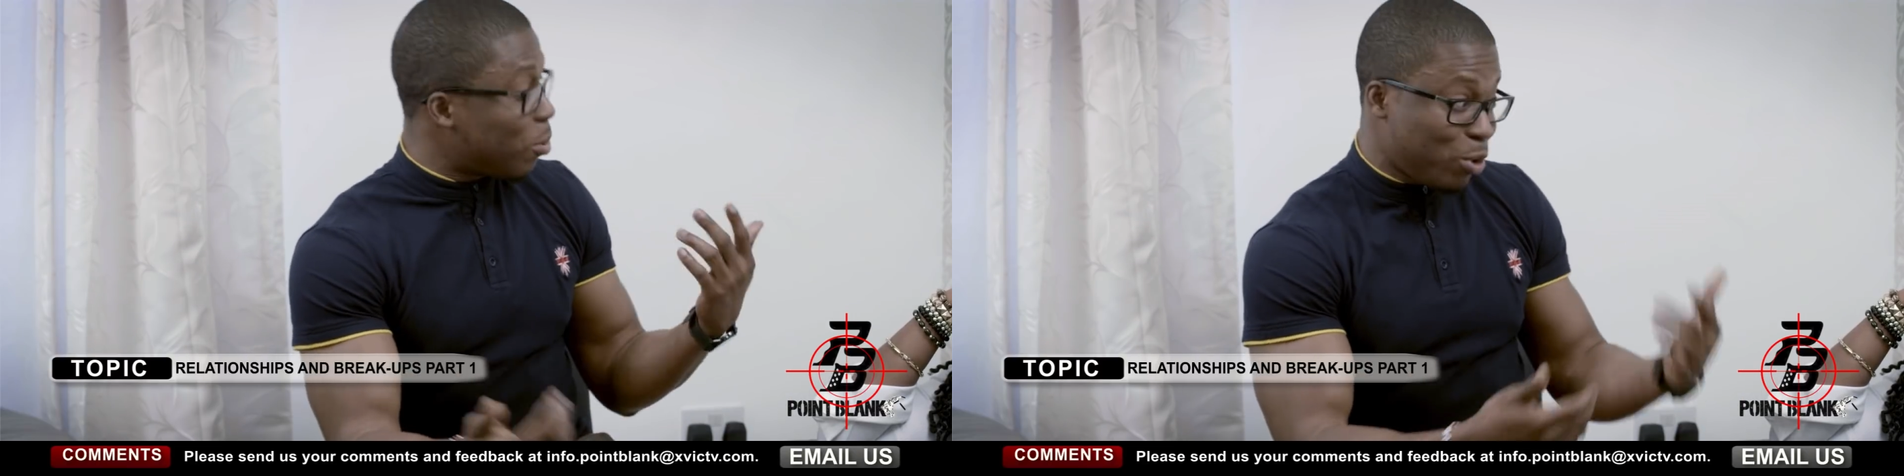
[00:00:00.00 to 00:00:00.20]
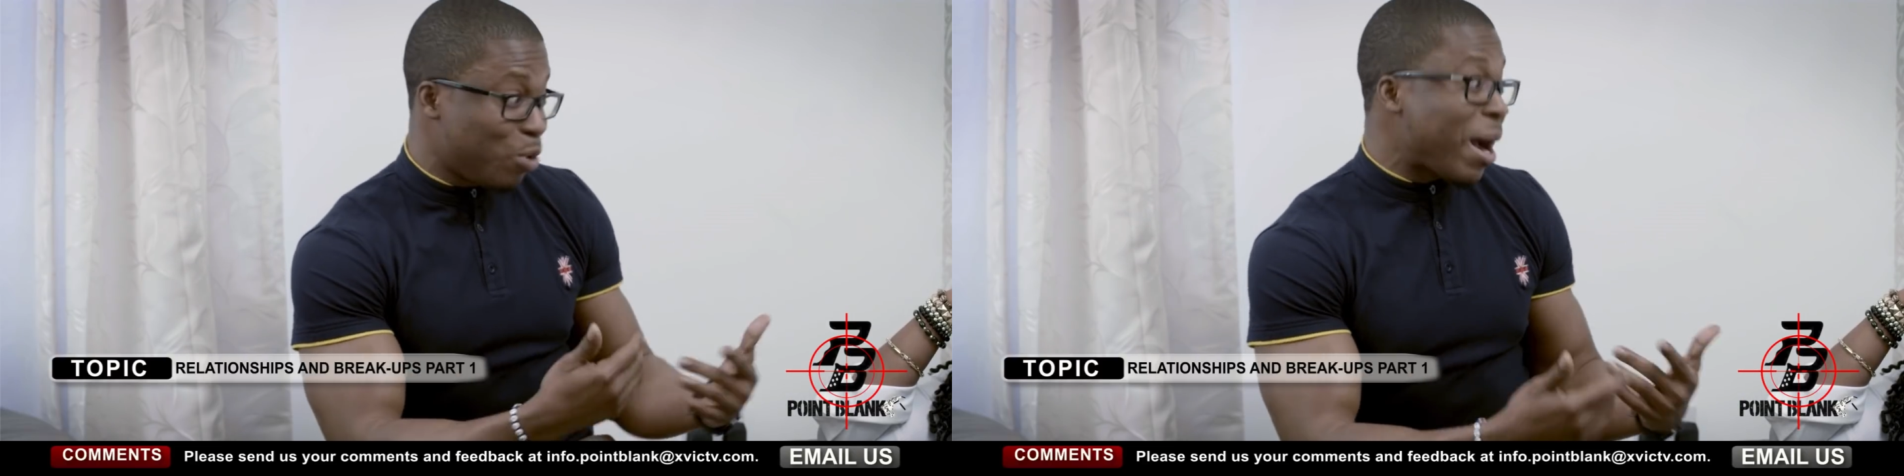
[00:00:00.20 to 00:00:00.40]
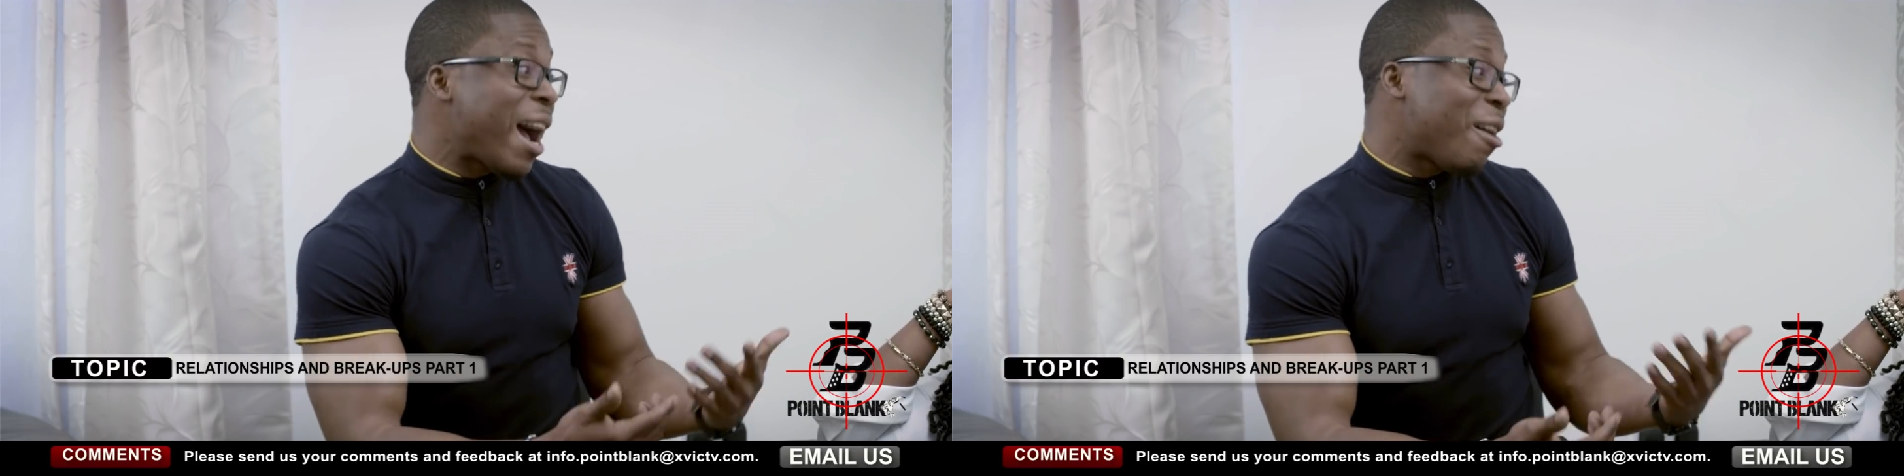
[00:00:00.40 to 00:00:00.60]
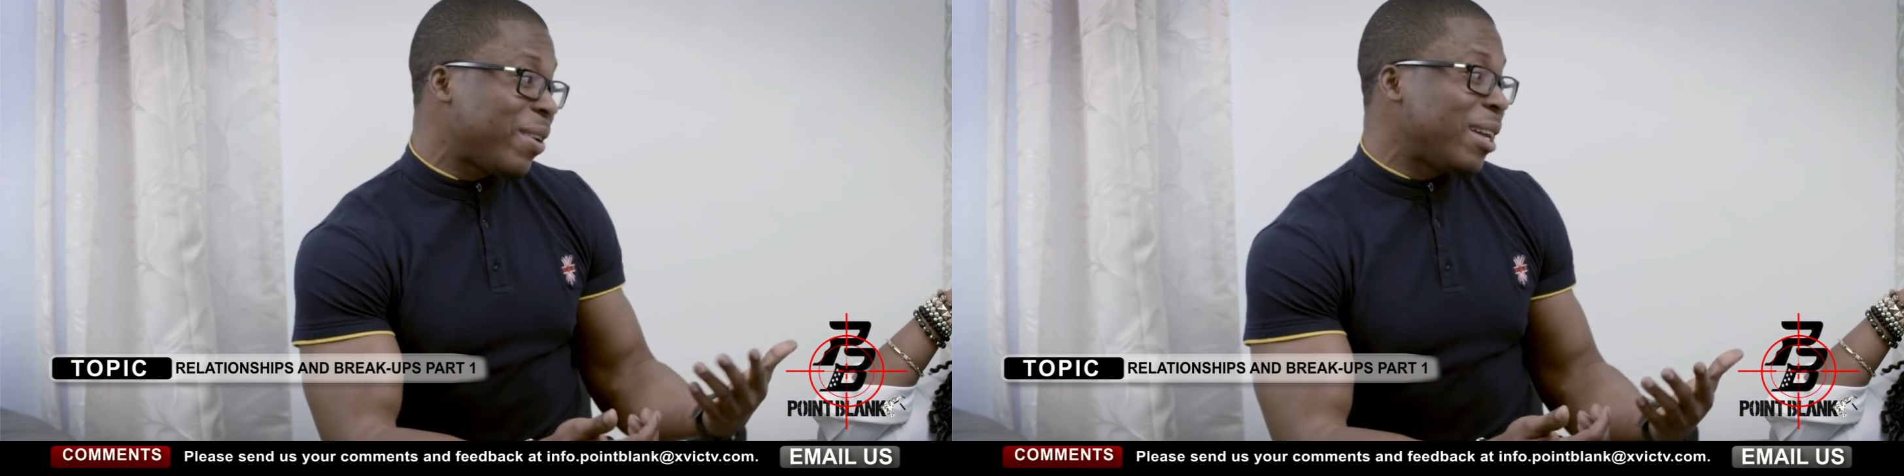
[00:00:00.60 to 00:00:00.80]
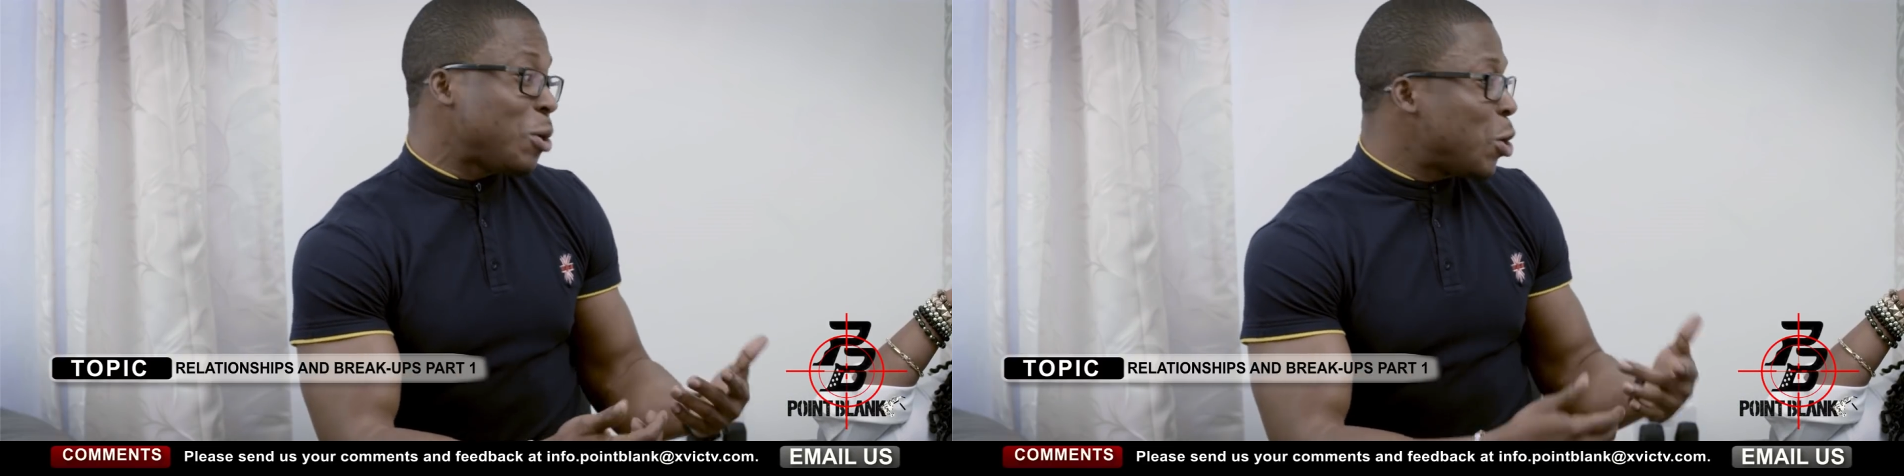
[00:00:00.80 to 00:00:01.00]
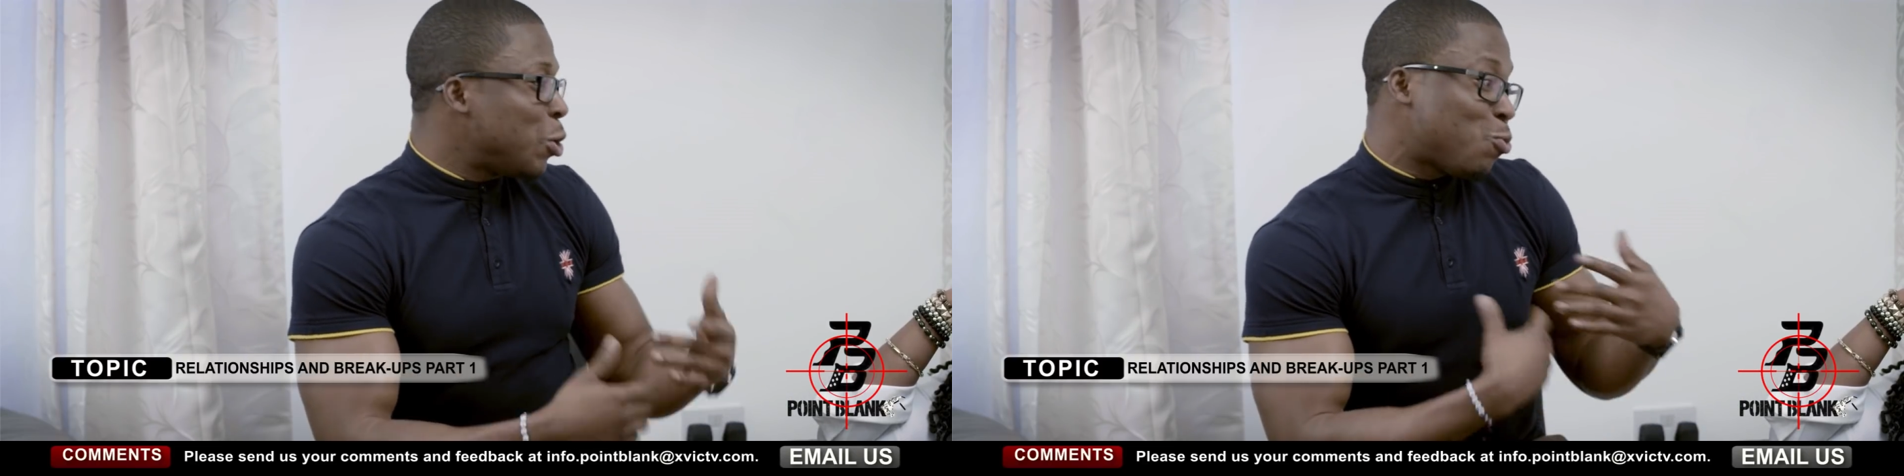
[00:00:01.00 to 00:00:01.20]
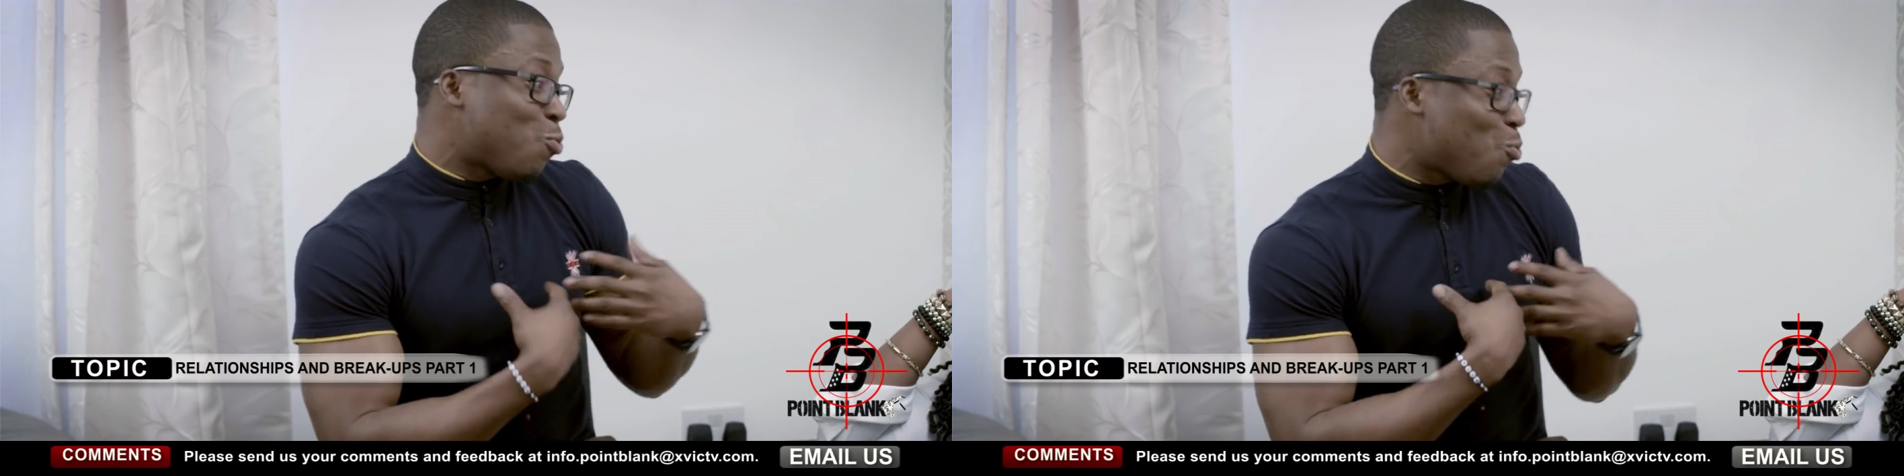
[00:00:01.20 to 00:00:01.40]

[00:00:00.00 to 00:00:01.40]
you might have an experience. So